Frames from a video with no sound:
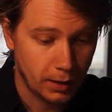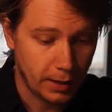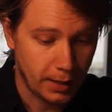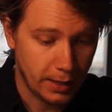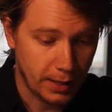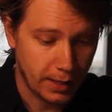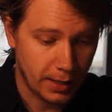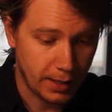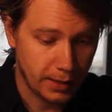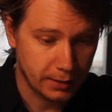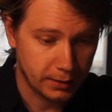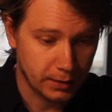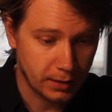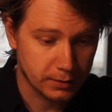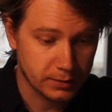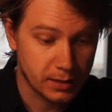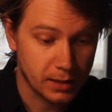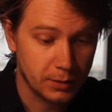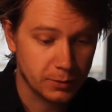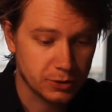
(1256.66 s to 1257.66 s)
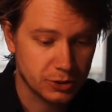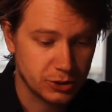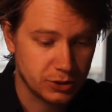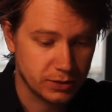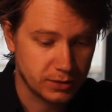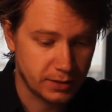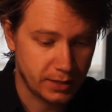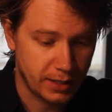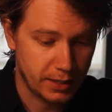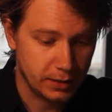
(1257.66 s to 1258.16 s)
and I'll tell you what she
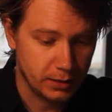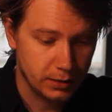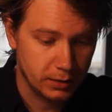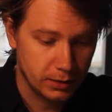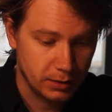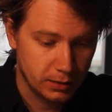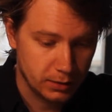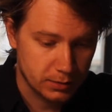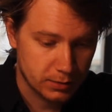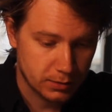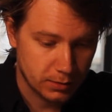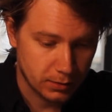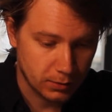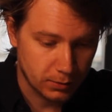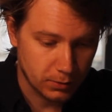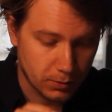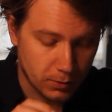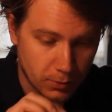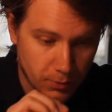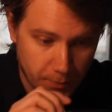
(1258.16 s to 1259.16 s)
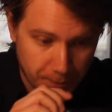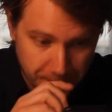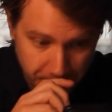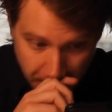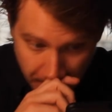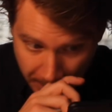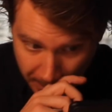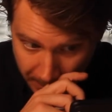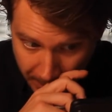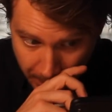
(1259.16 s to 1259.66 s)
said. So
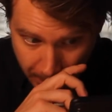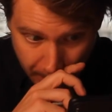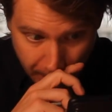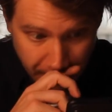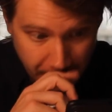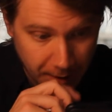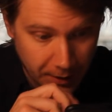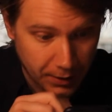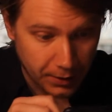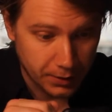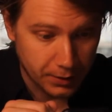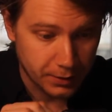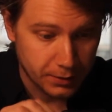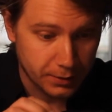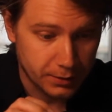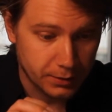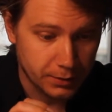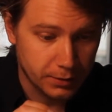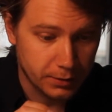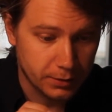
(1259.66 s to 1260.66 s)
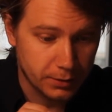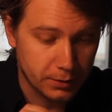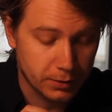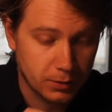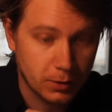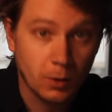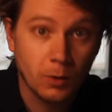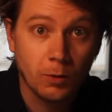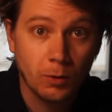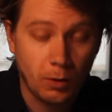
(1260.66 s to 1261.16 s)

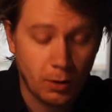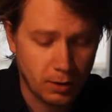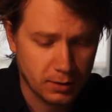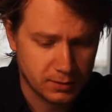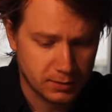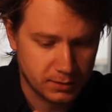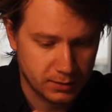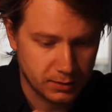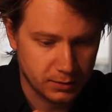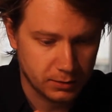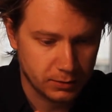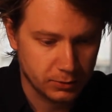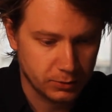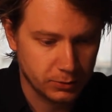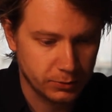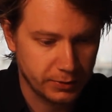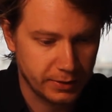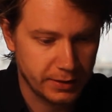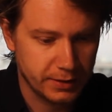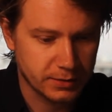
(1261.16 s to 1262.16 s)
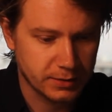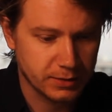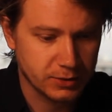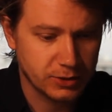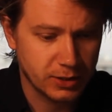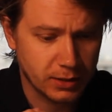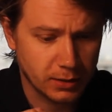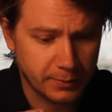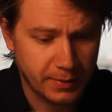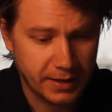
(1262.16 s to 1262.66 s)
Nicole Austin, who is the
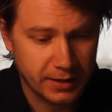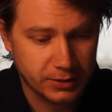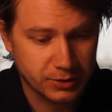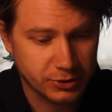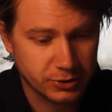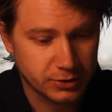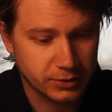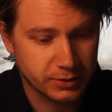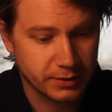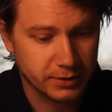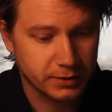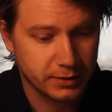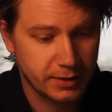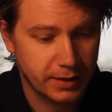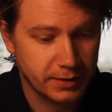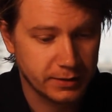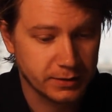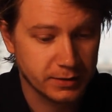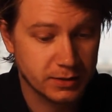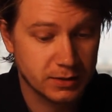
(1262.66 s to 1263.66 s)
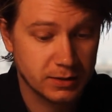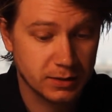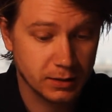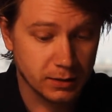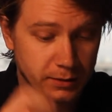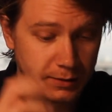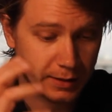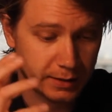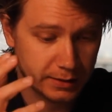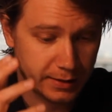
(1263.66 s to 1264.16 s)
general manager and
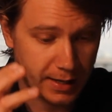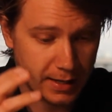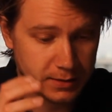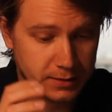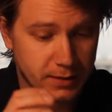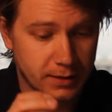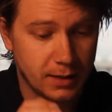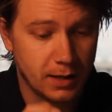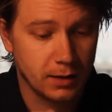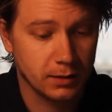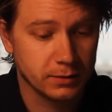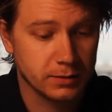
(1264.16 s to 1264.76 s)
distiller at Cascade Hollow